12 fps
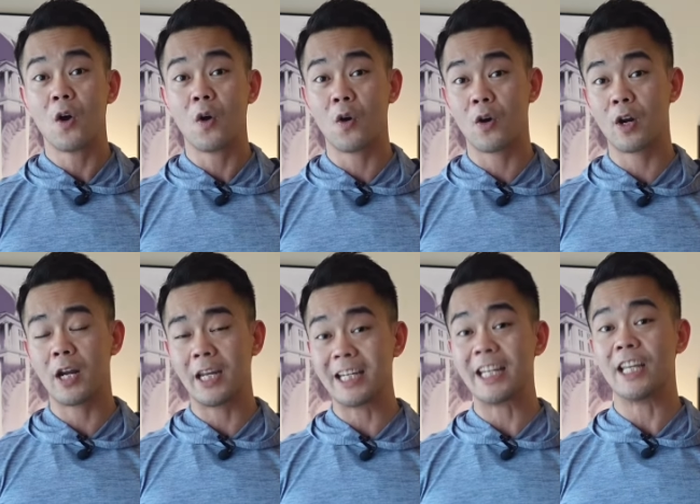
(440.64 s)
or
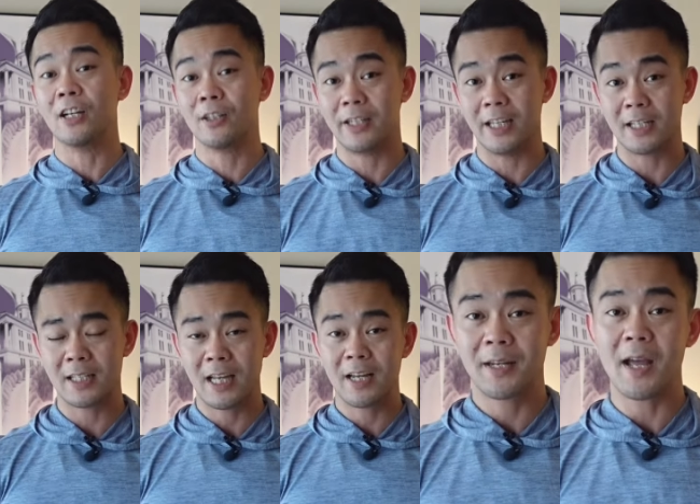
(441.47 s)
an illness.
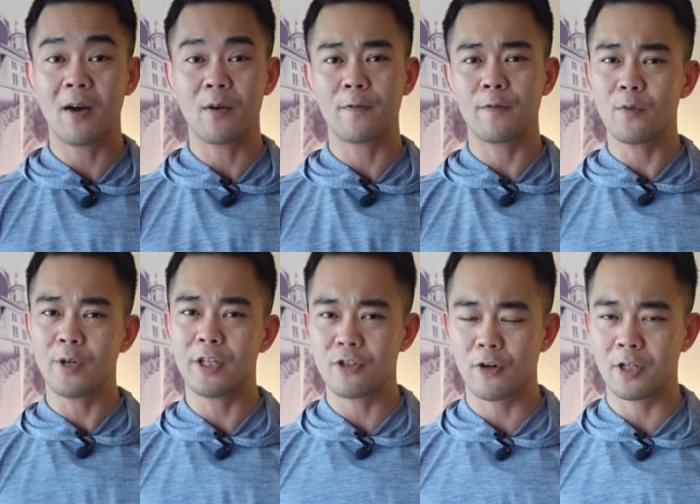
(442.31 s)
Now, if you
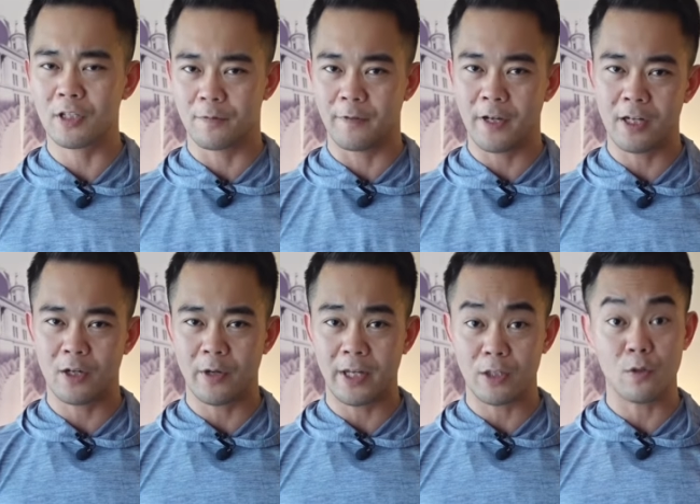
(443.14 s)
enjoyed this
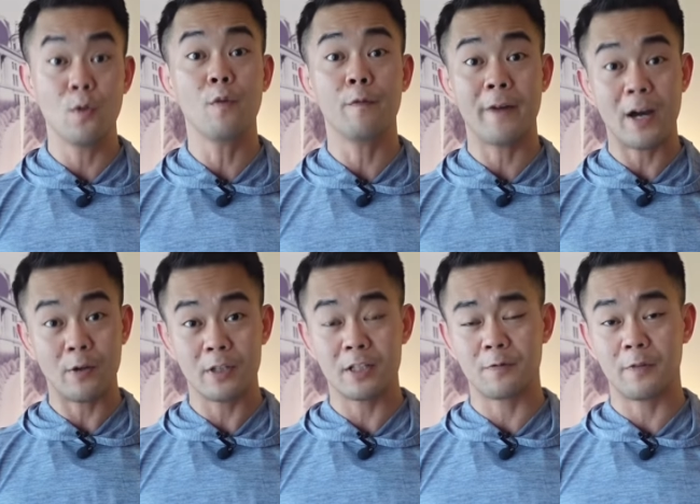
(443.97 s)
video and you found
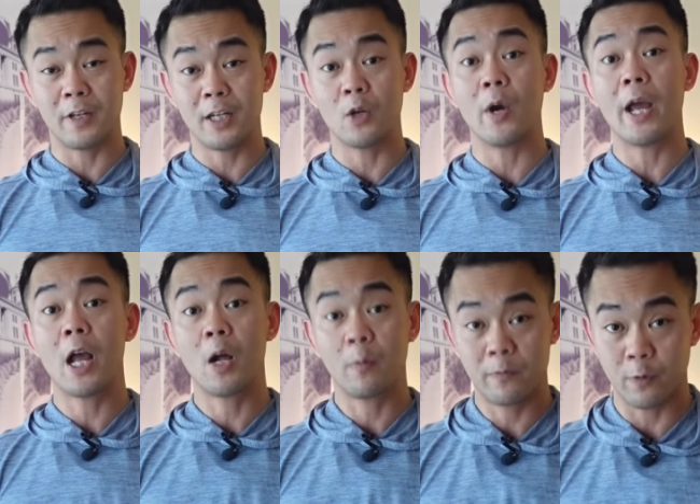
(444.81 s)
this video
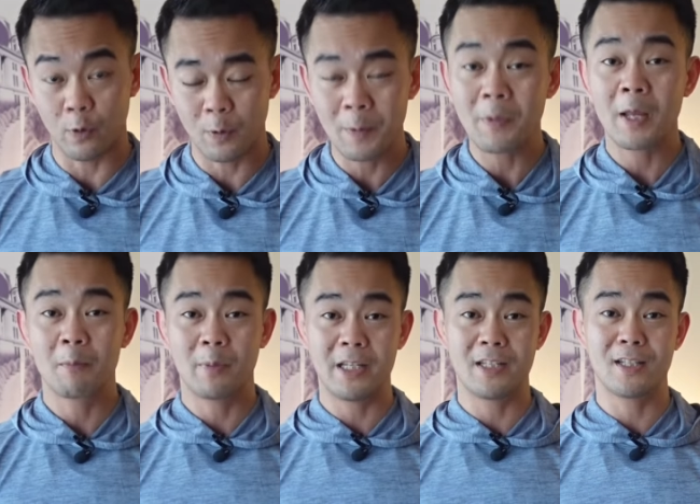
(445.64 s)
helpful,
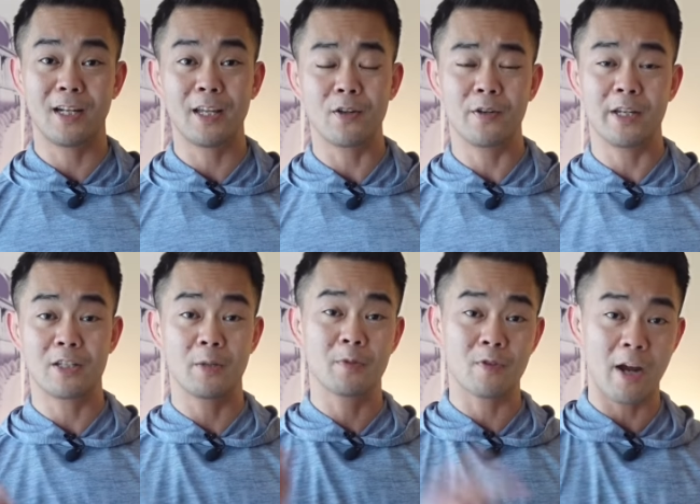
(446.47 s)
please click on that
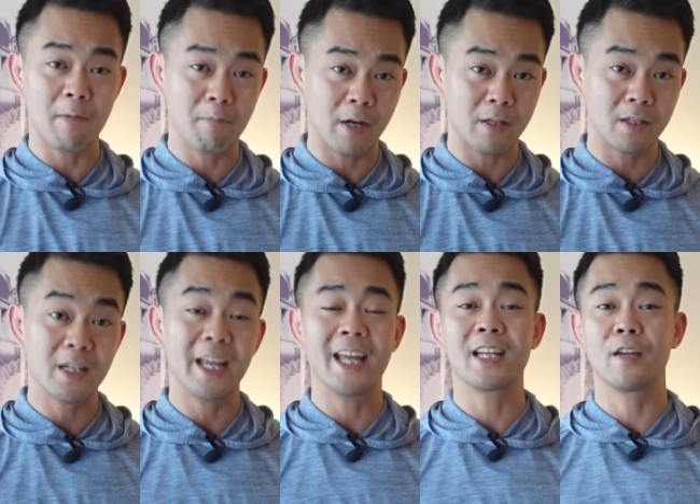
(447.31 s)
subscribe button
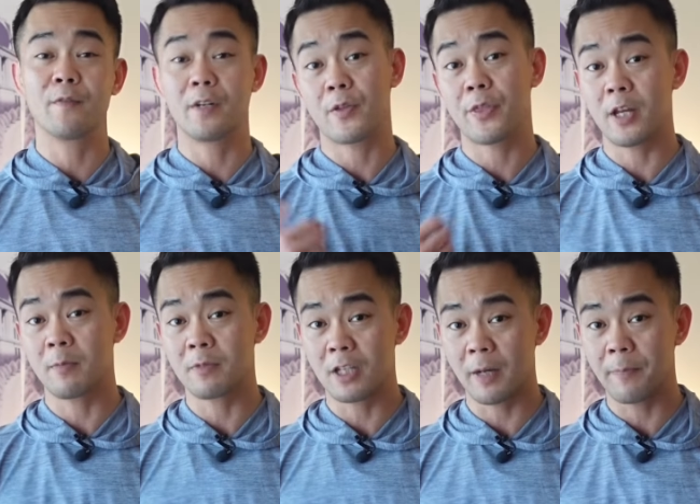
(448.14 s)
and give it a
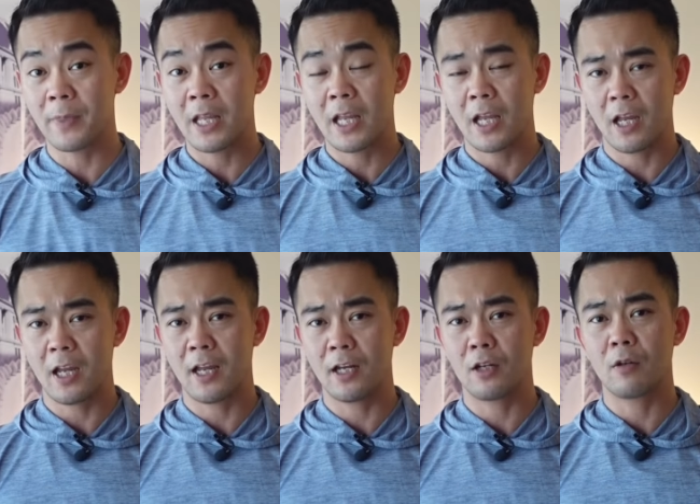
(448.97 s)
thumbs up.
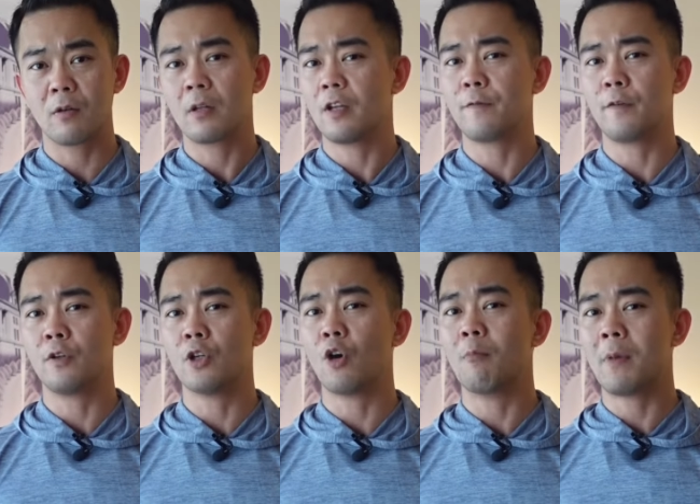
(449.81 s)
And if you
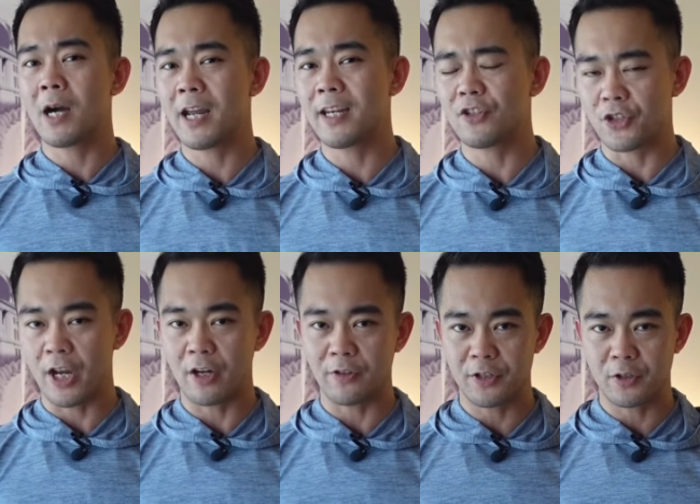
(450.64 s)
don't mind,
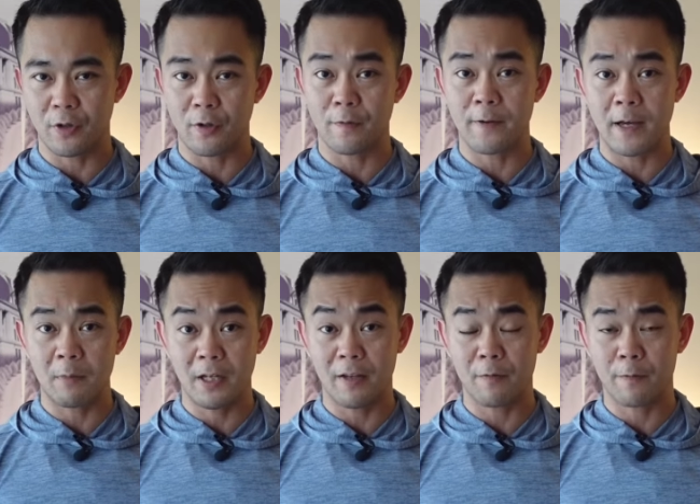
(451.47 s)
share this to your
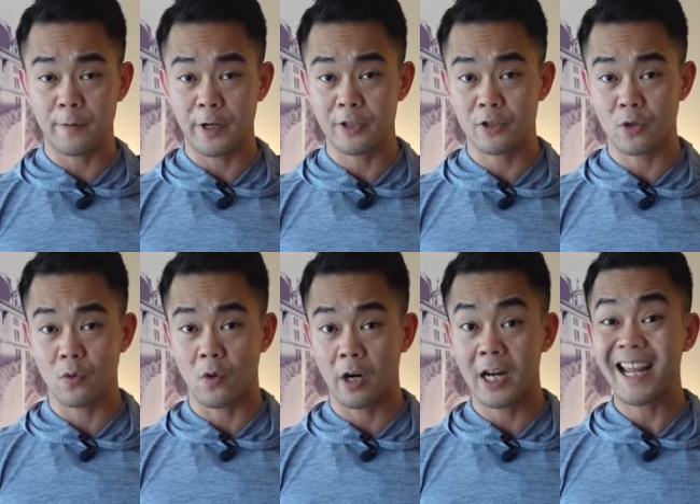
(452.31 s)
family and friends
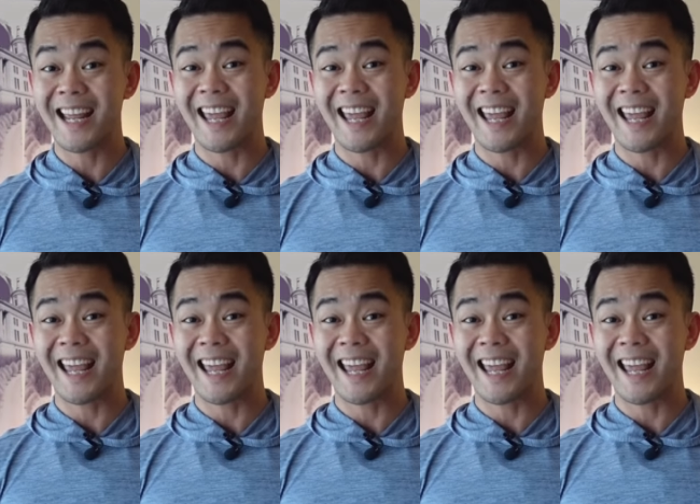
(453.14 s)
who are